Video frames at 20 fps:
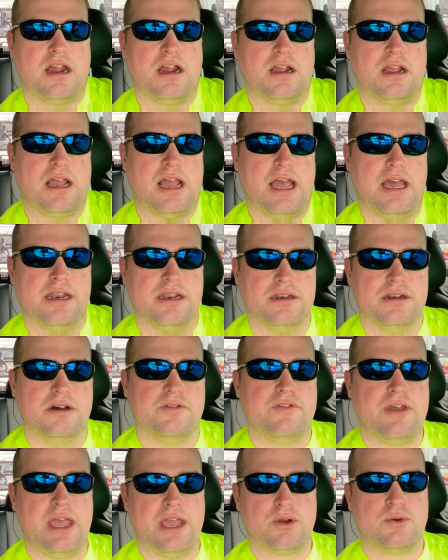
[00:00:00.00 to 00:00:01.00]
I had enough
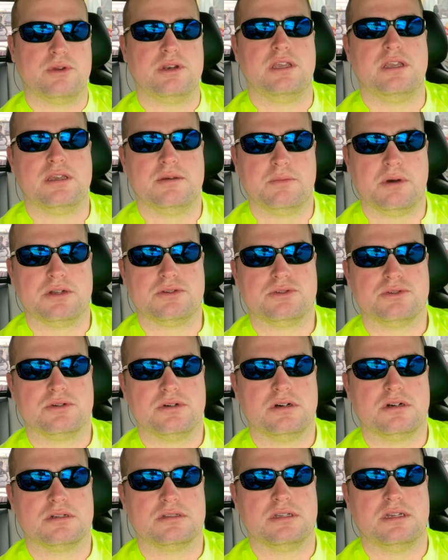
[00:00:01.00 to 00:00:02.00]
equity in my
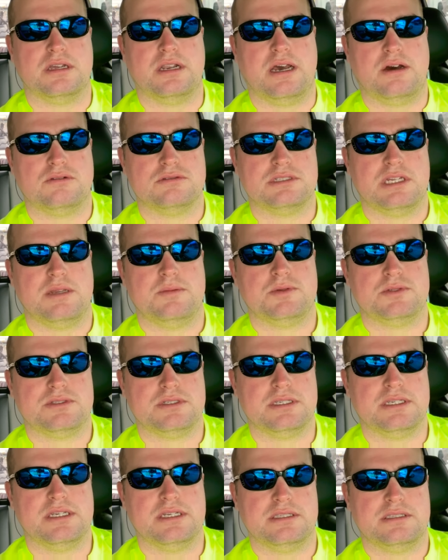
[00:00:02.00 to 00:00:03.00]
truck that I was able to
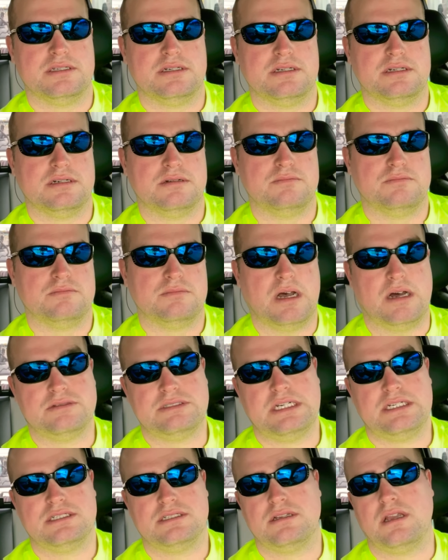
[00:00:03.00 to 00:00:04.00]
get the I was
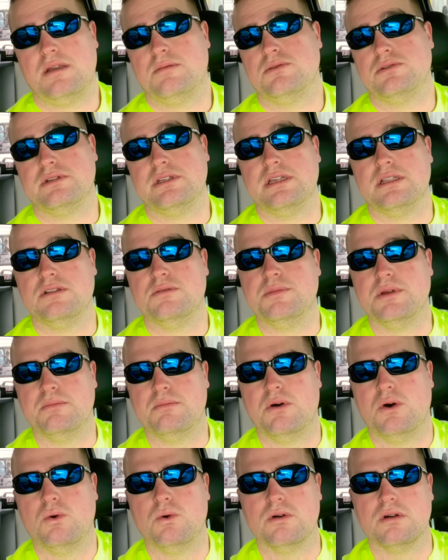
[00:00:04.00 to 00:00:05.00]
actually able to get a little bit
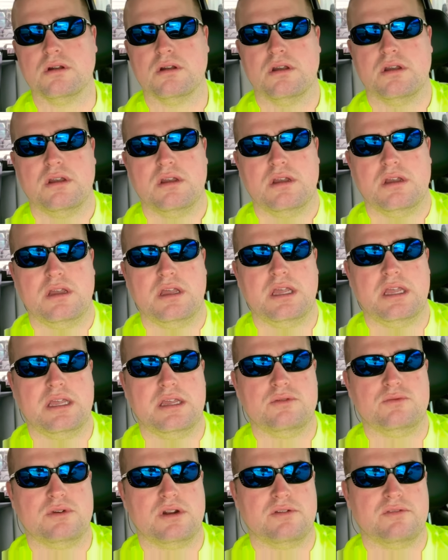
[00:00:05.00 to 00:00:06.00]
more
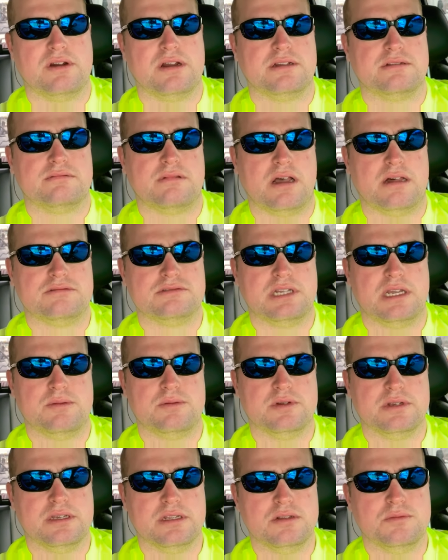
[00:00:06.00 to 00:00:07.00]
and whenever I, I was able
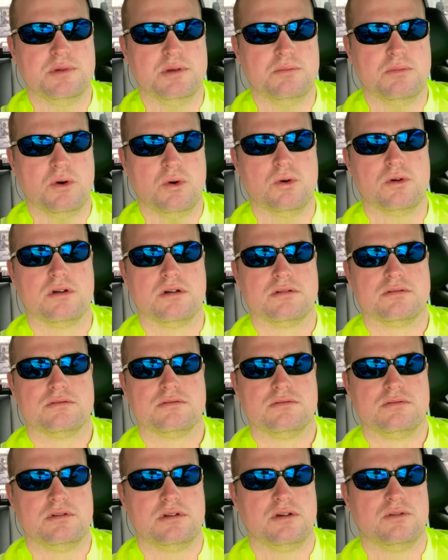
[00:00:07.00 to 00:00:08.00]
to get a little bit more,
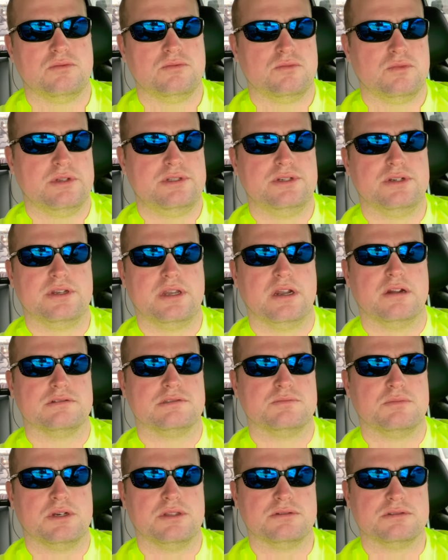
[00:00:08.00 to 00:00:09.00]
you know, we took care of
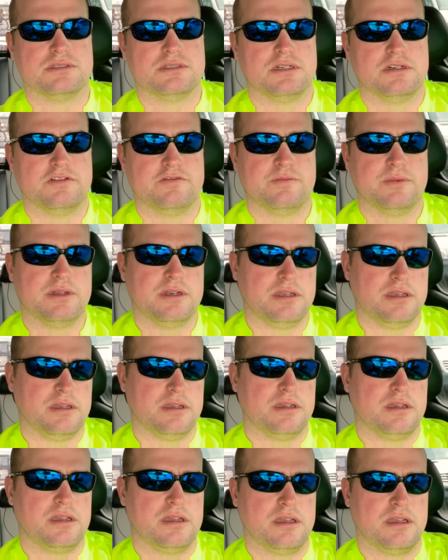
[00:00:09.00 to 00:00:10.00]
some other stuff, but
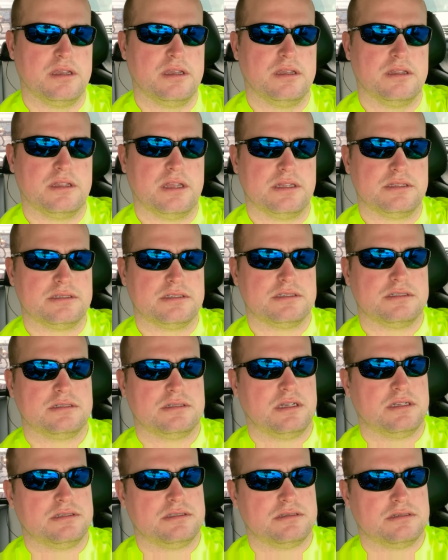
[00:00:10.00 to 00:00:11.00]
that's
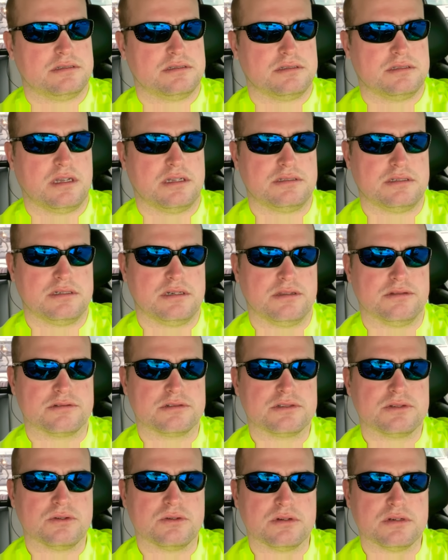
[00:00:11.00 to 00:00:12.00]
that's that's another
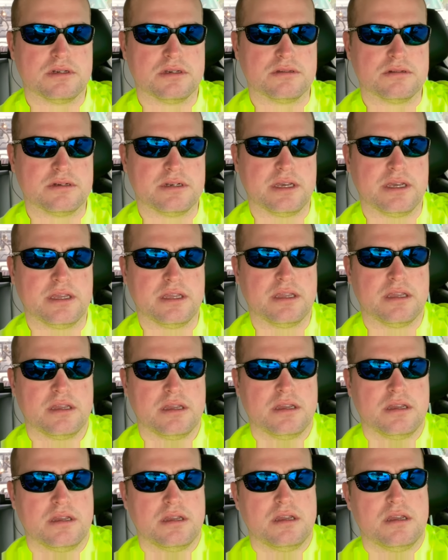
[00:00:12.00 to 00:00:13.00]
story another day.
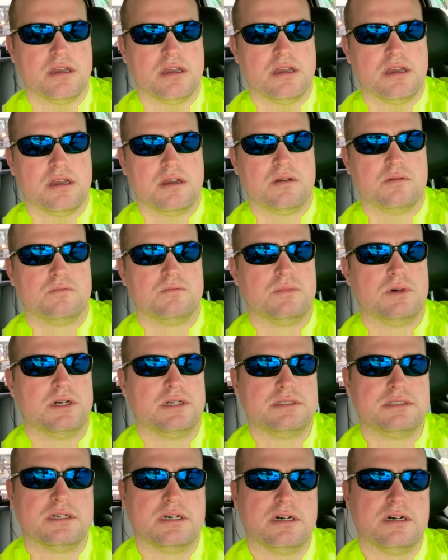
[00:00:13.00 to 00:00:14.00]

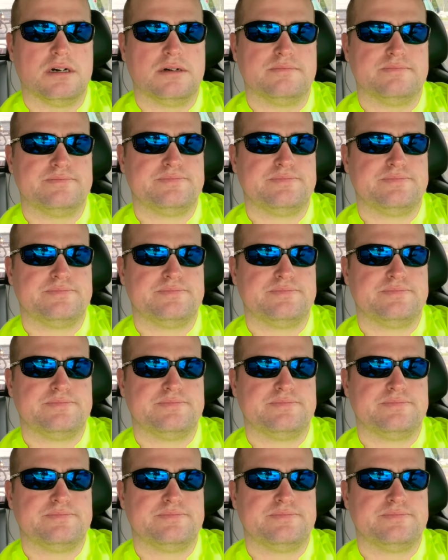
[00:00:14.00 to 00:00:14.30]
But uh